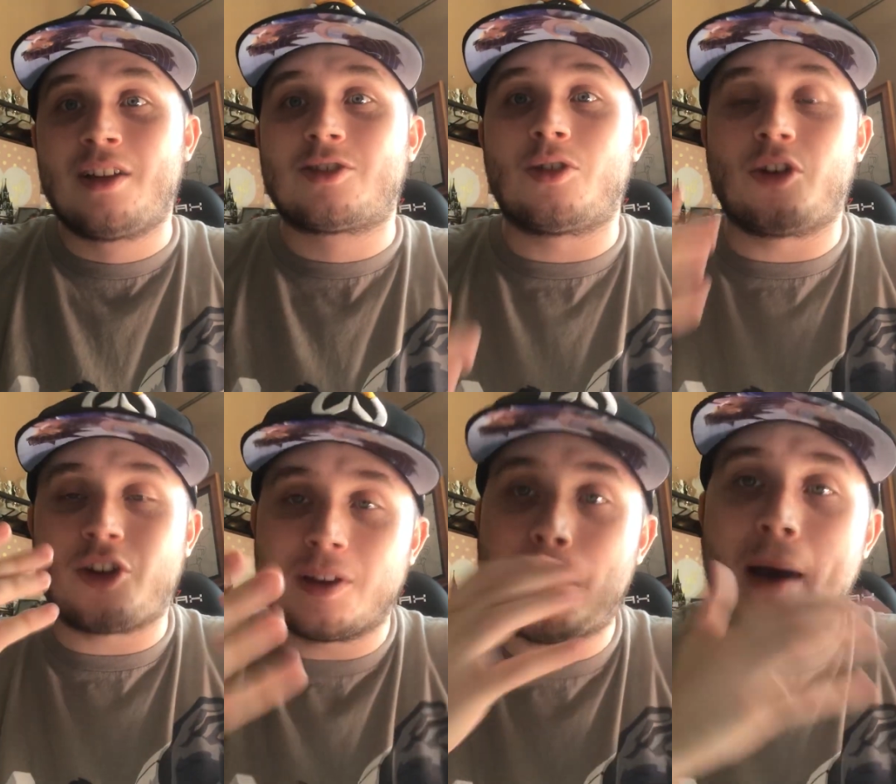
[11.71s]
So the
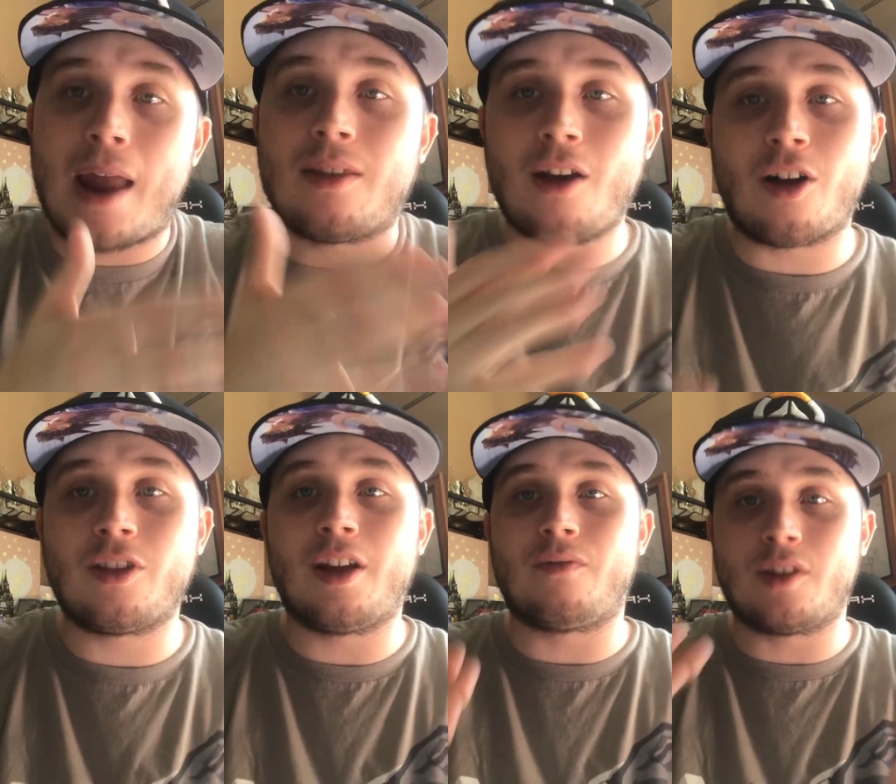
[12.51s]
good, the bad, and the
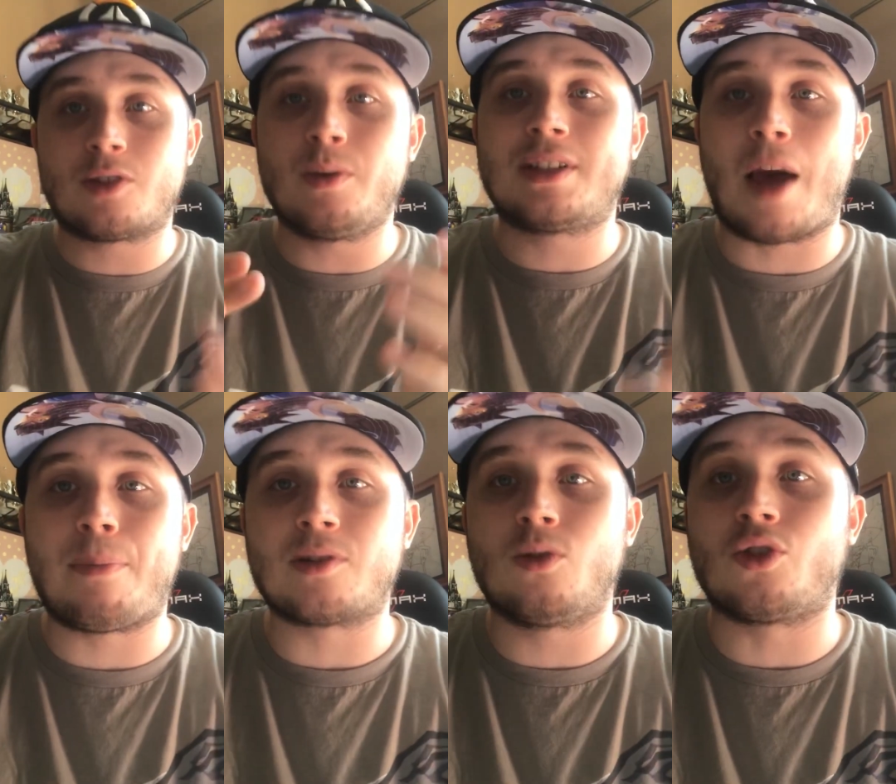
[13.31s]
ugly of this week's
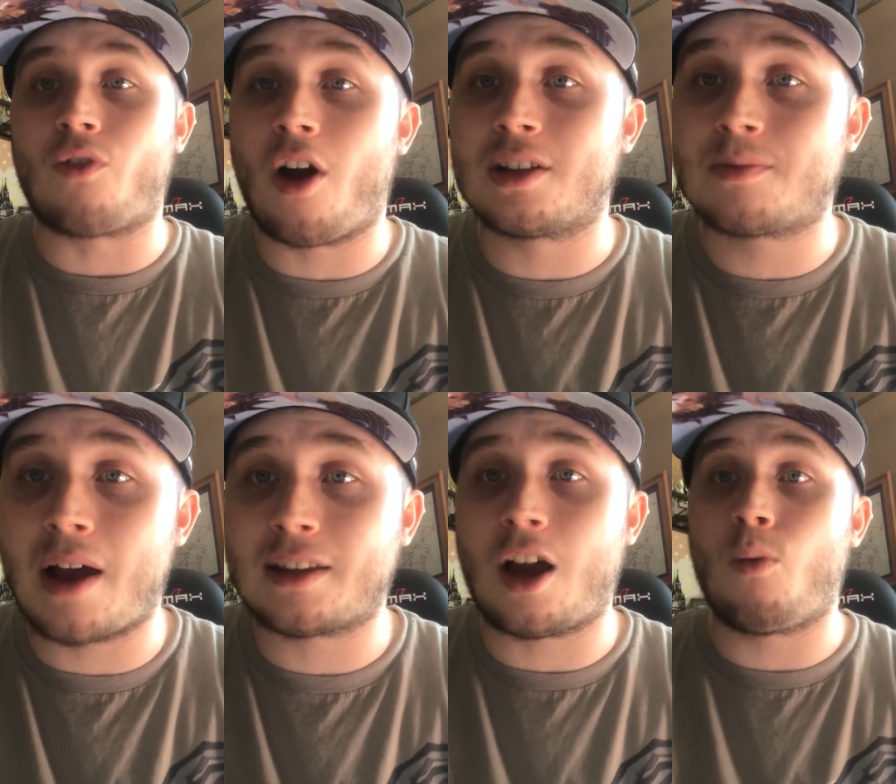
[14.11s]
episodes of Raw and
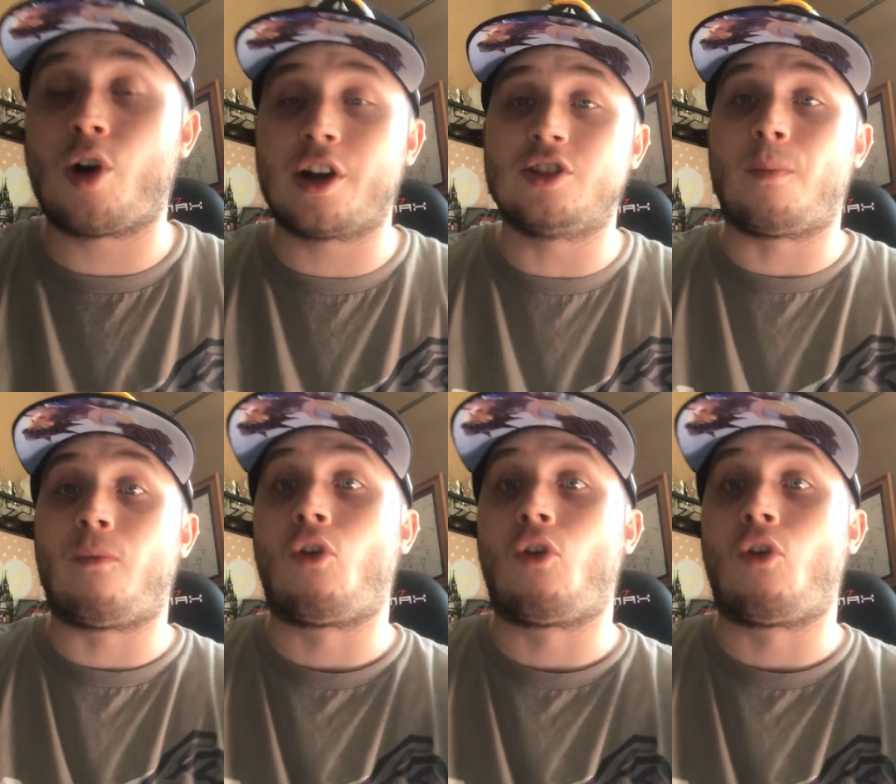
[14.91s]
Smackdown. We're going to jump